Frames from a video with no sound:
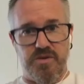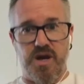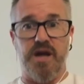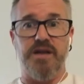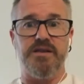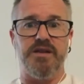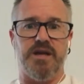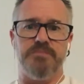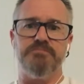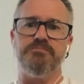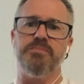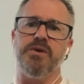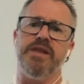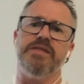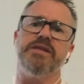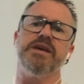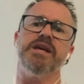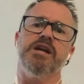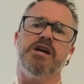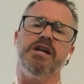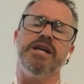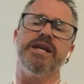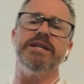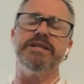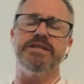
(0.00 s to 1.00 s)
I, I, by
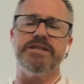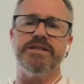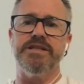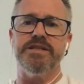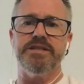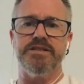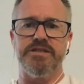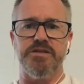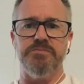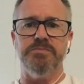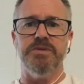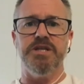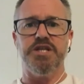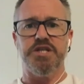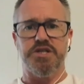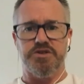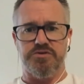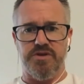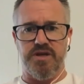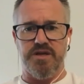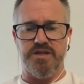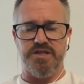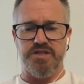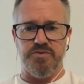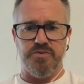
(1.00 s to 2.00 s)
then I'd entered into
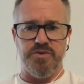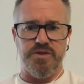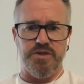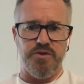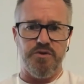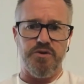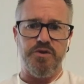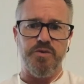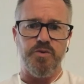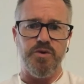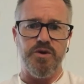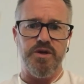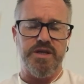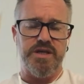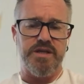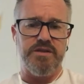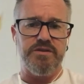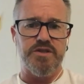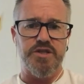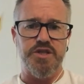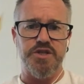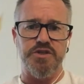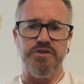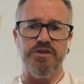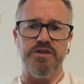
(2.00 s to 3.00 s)
ministry. I was doing youth work in
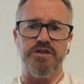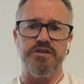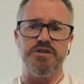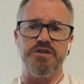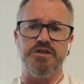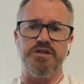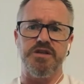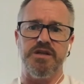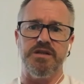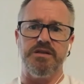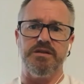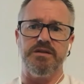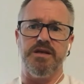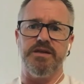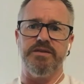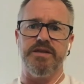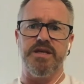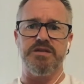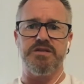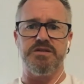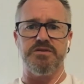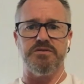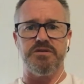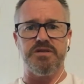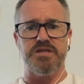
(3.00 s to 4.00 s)
the church and, and
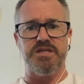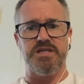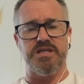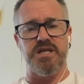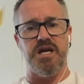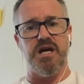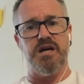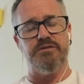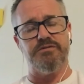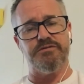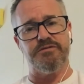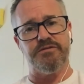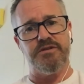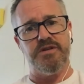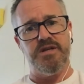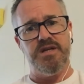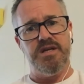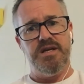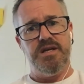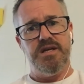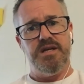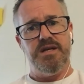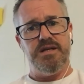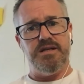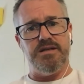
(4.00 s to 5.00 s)
that sort of stuff.
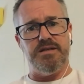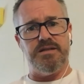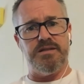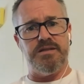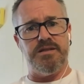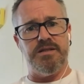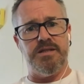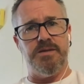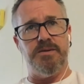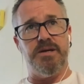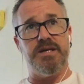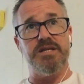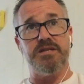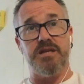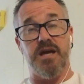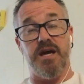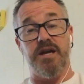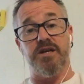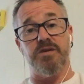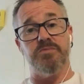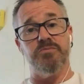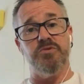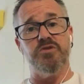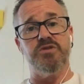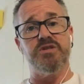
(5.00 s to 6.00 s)
Uh, I
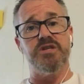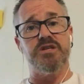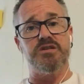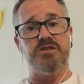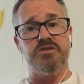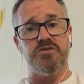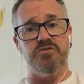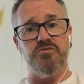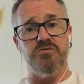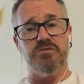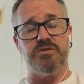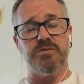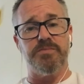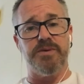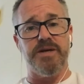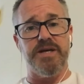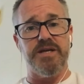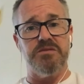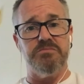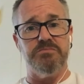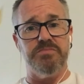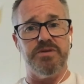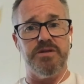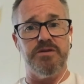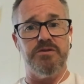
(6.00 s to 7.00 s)
started a music school to pay
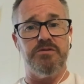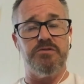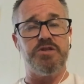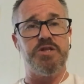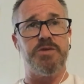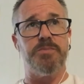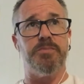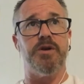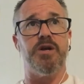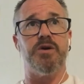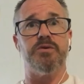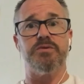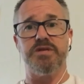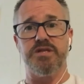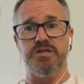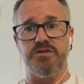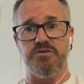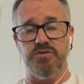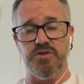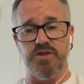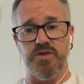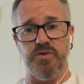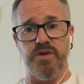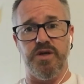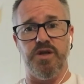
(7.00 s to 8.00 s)
the bills, but I was
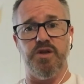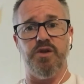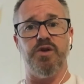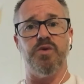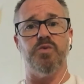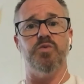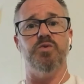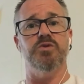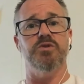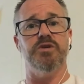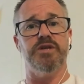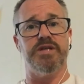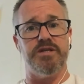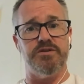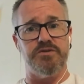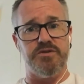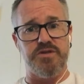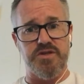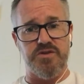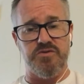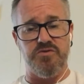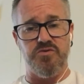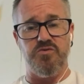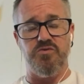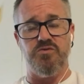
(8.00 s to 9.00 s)
still doing a lot of work in
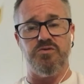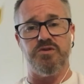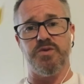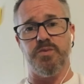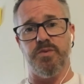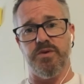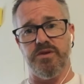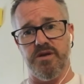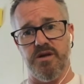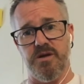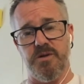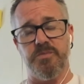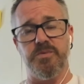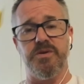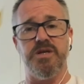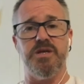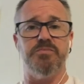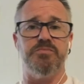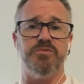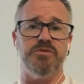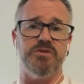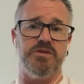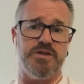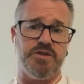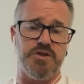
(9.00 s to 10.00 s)
schools with young
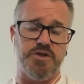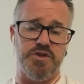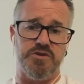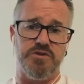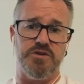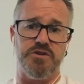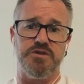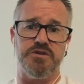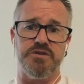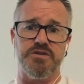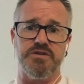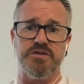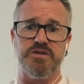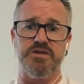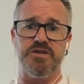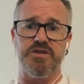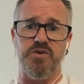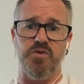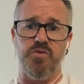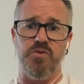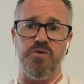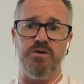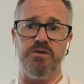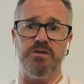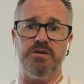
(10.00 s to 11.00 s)
people and churches and
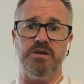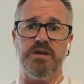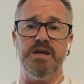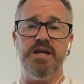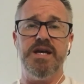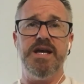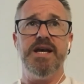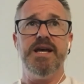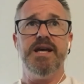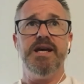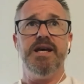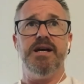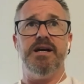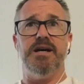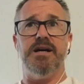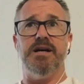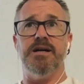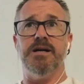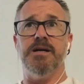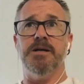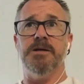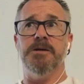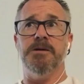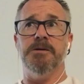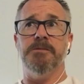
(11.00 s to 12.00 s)
so on. Mm-hmm.
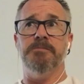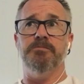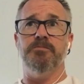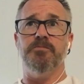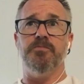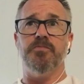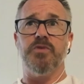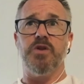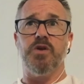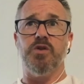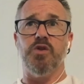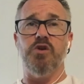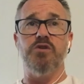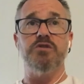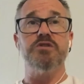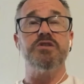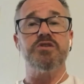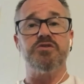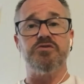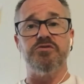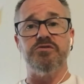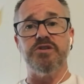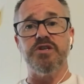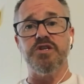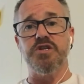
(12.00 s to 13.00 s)
Um, long
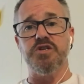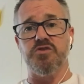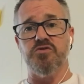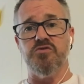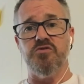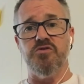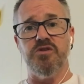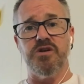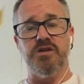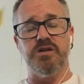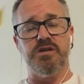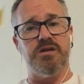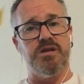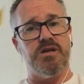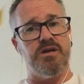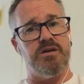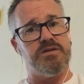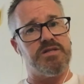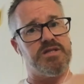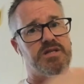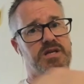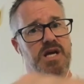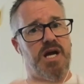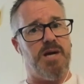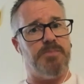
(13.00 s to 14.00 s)
story short, I
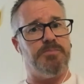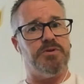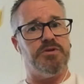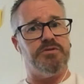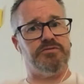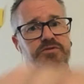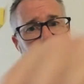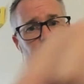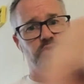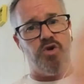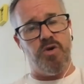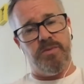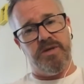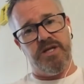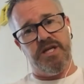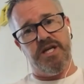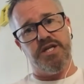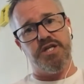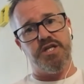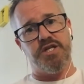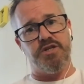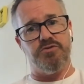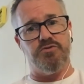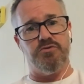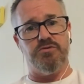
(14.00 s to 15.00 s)
was a couple of
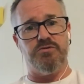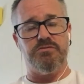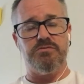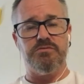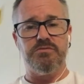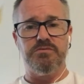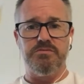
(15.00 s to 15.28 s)
denominational